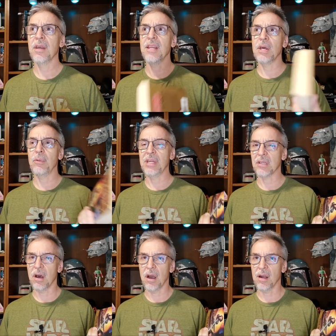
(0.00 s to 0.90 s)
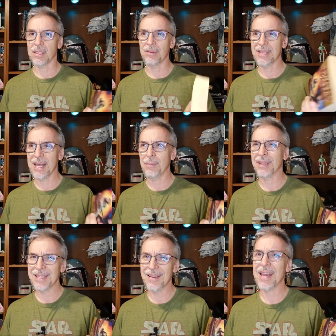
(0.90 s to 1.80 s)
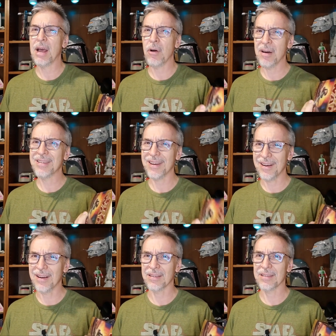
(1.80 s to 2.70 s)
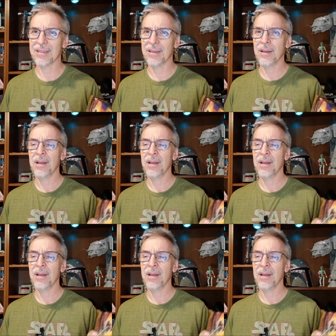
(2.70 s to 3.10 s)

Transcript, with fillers: And then when he talked, I was like, but that's not how Han talks.